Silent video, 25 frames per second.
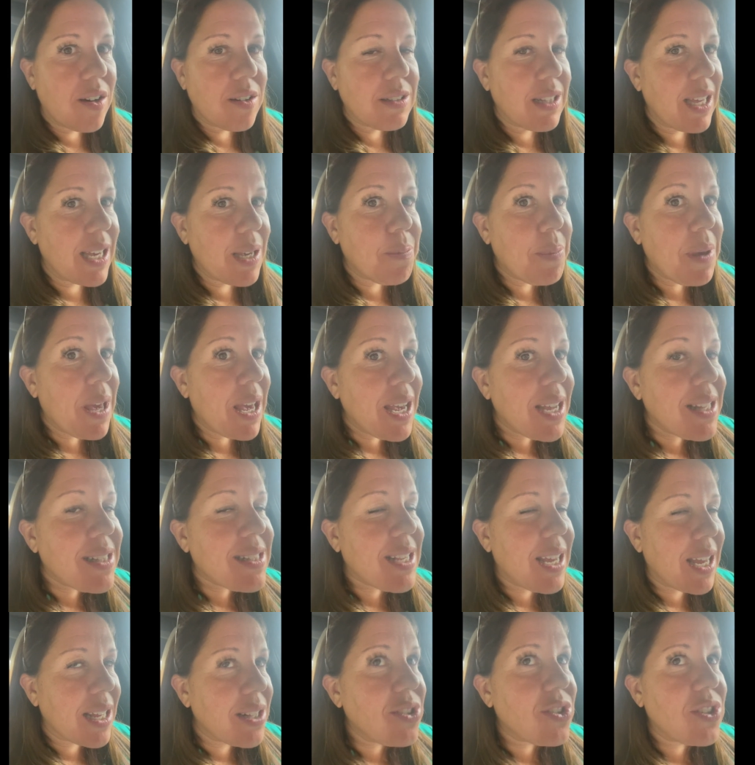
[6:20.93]
Like, pay
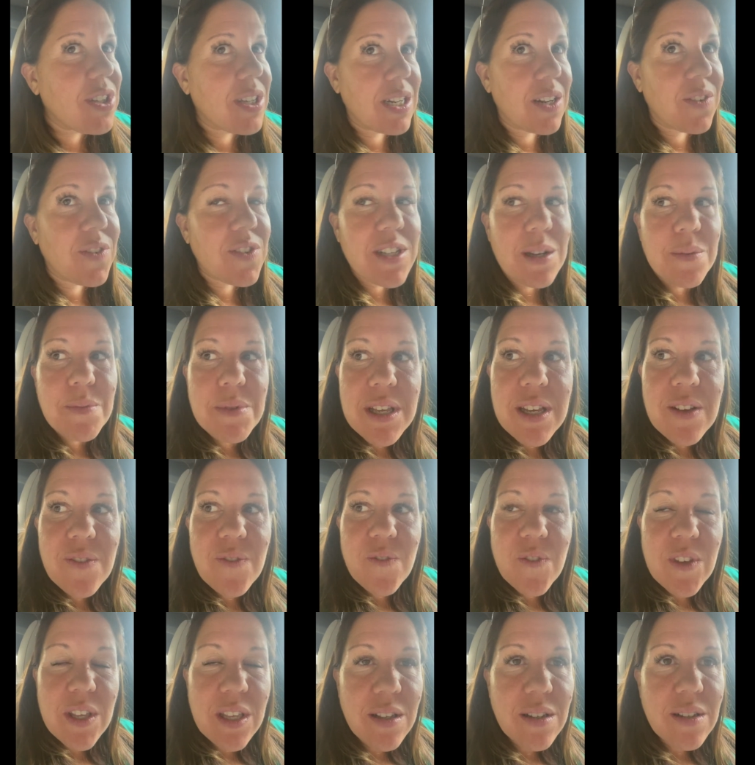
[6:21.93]
attention. If something
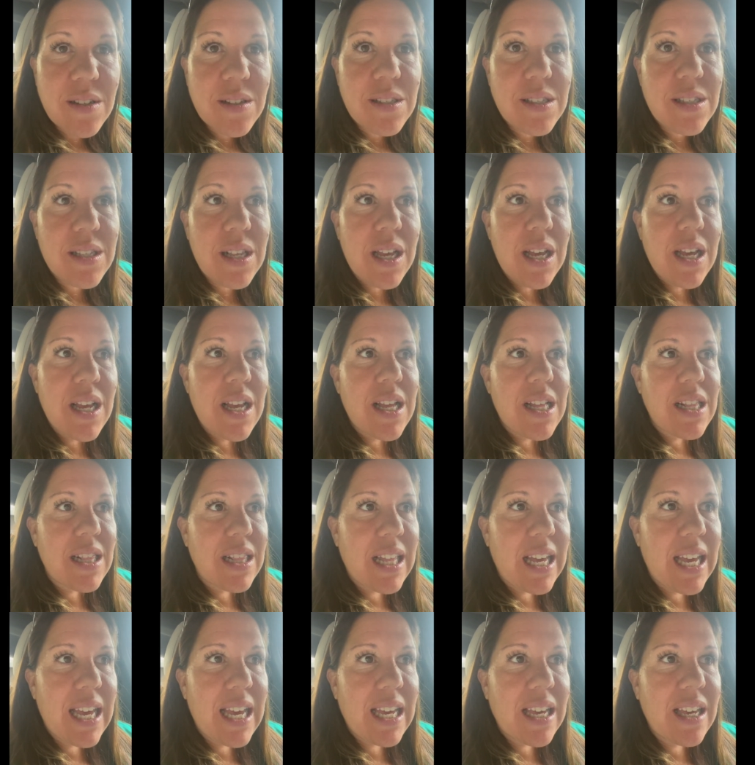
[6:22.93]
feels
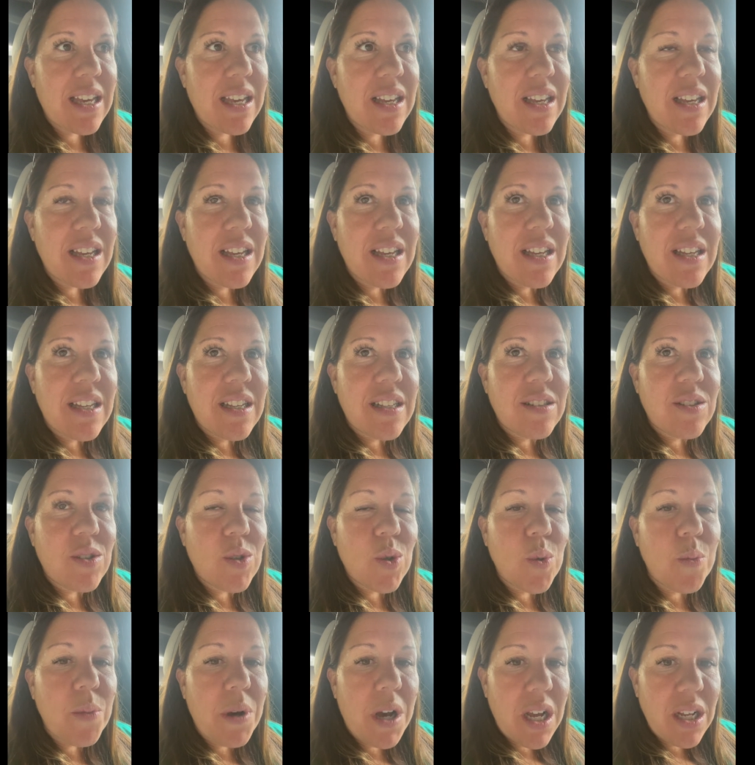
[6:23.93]
like too
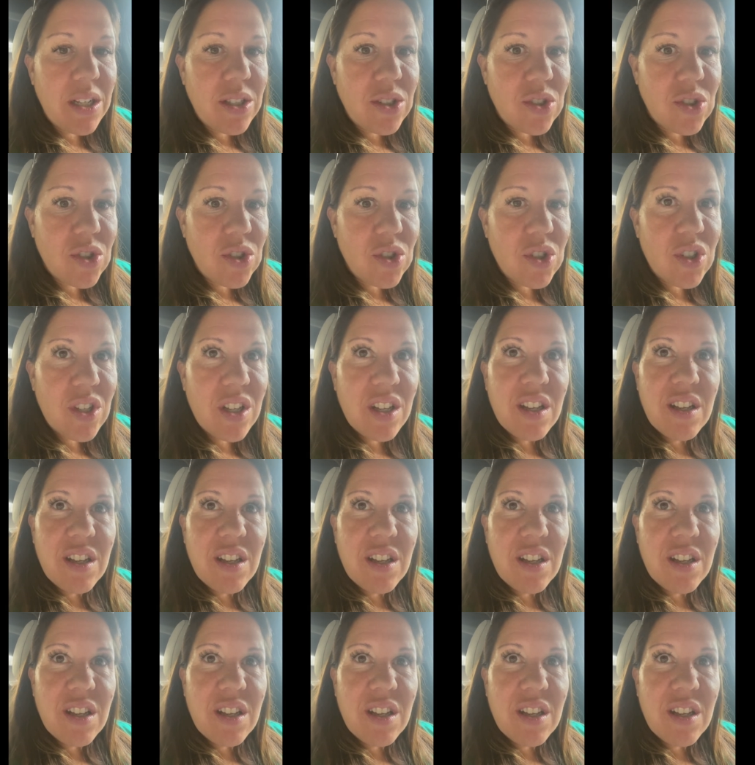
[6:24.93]
much,